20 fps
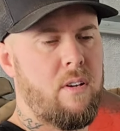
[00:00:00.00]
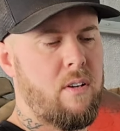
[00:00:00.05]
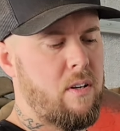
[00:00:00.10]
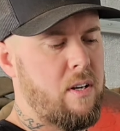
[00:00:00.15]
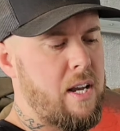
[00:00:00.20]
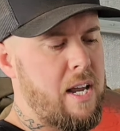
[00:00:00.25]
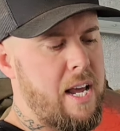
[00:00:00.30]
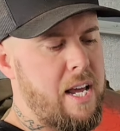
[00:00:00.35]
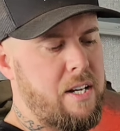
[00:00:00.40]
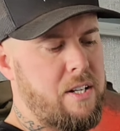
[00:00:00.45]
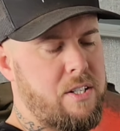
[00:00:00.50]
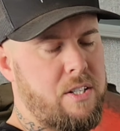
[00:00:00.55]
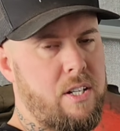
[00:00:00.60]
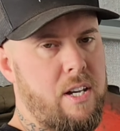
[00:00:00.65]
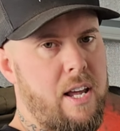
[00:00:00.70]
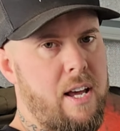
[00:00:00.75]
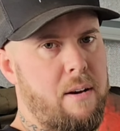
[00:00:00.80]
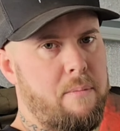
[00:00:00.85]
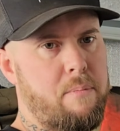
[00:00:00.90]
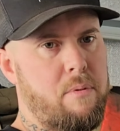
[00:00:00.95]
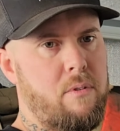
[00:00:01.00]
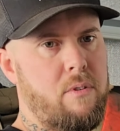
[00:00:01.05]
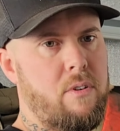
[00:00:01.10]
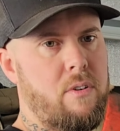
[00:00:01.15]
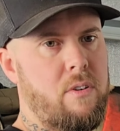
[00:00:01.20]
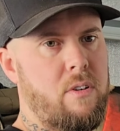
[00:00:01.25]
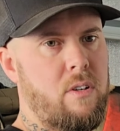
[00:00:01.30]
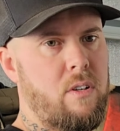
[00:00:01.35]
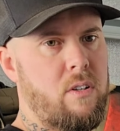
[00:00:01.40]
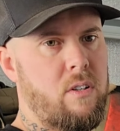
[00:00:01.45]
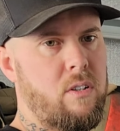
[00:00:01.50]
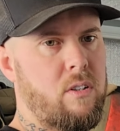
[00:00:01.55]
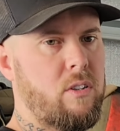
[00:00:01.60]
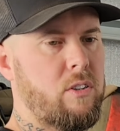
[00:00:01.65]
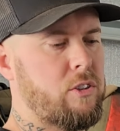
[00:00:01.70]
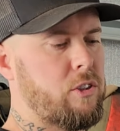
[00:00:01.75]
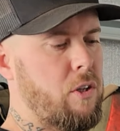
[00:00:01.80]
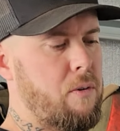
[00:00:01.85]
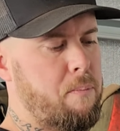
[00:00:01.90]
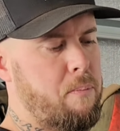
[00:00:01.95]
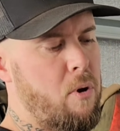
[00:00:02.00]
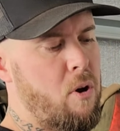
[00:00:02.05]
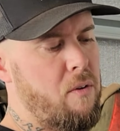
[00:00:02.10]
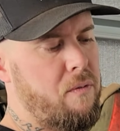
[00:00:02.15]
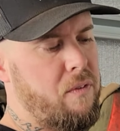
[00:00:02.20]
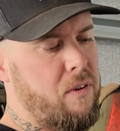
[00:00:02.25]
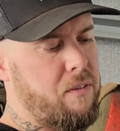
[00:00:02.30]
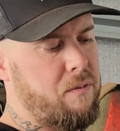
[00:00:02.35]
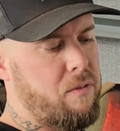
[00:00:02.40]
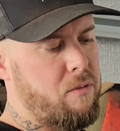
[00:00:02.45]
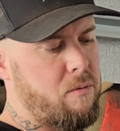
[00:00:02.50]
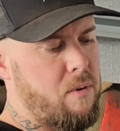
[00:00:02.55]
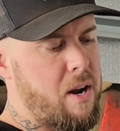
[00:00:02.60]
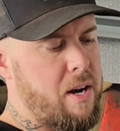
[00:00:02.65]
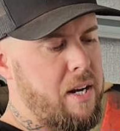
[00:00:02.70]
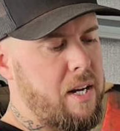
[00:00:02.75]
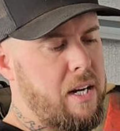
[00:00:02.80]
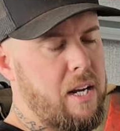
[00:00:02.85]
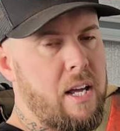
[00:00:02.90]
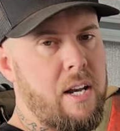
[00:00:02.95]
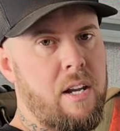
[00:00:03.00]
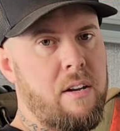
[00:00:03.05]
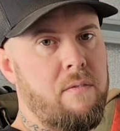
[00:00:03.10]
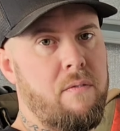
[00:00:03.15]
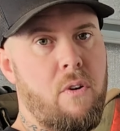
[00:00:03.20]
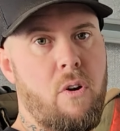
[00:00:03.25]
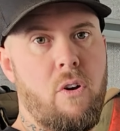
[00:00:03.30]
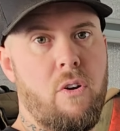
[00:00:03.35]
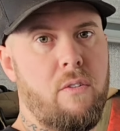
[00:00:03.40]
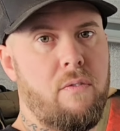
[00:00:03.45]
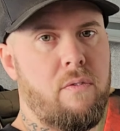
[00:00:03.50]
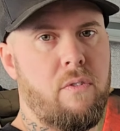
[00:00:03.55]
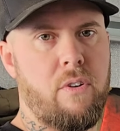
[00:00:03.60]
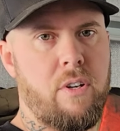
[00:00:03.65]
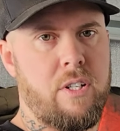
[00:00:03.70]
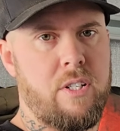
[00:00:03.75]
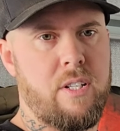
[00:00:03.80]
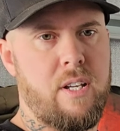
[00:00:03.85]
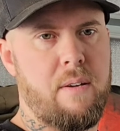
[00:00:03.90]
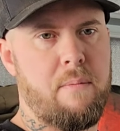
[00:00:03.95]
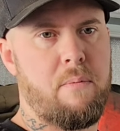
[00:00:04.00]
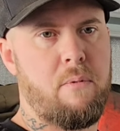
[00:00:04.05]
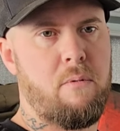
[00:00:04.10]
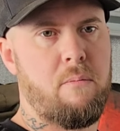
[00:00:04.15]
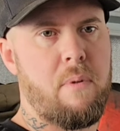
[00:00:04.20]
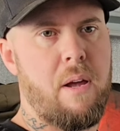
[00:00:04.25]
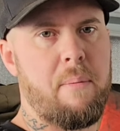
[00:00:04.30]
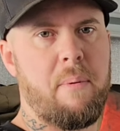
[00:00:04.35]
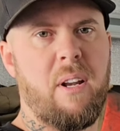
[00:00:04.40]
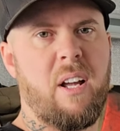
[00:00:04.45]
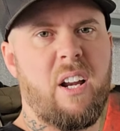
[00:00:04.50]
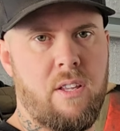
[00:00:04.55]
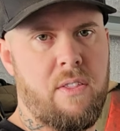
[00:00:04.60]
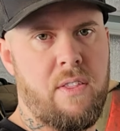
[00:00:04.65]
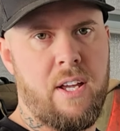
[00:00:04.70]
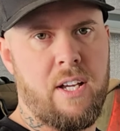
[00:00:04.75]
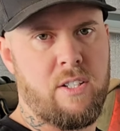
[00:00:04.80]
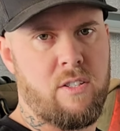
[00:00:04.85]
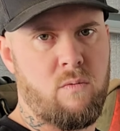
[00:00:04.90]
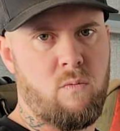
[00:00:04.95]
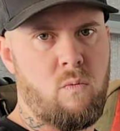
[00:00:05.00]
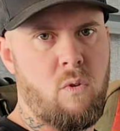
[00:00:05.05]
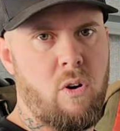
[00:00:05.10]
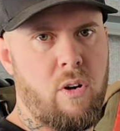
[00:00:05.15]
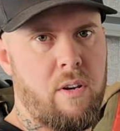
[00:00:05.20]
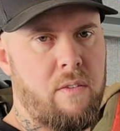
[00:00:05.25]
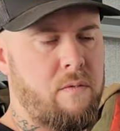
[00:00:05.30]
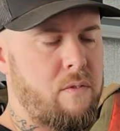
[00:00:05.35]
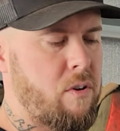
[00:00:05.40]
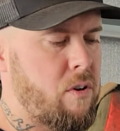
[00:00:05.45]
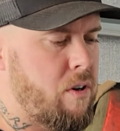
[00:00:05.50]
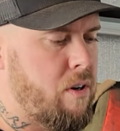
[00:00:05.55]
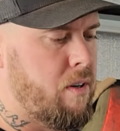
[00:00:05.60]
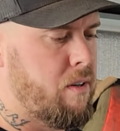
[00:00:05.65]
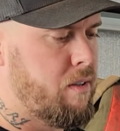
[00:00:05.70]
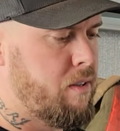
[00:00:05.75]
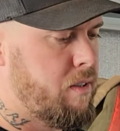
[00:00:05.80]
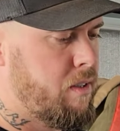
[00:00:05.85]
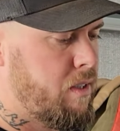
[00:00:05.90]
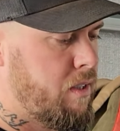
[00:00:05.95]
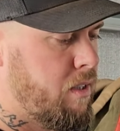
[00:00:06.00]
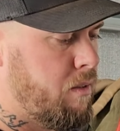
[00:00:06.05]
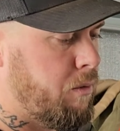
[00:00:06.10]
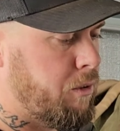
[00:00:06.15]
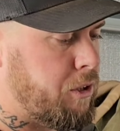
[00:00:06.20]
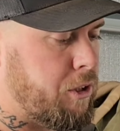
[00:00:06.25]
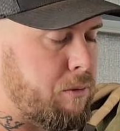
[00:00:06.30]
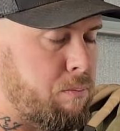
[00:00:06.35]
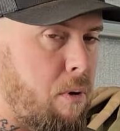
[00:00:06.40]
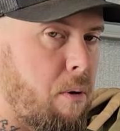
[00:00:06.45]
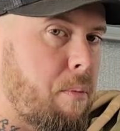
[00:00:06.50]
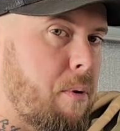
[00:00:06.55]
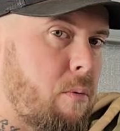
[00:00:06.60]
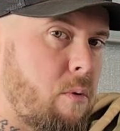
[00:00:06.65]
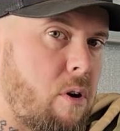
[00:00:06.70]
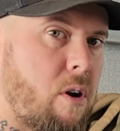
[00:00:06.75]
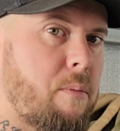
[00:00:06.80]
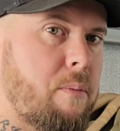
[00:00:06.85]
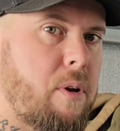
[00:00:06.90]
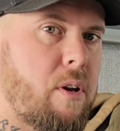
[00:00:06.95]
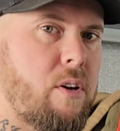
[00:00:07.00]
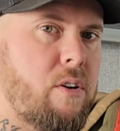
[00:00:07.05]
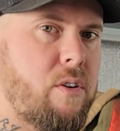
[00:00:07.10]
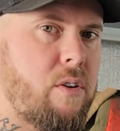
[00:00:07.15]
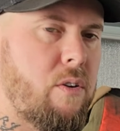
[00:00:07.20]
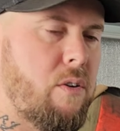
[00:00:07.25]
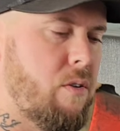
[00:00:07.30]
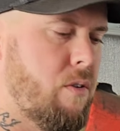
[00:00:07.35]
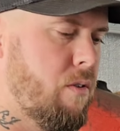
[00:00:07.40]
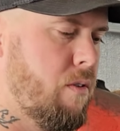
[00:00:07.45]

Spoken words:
Anderson output. So perfect for running an inverter, for example, maybe like a 1000 watt inverter, which is probably what I'm going to do.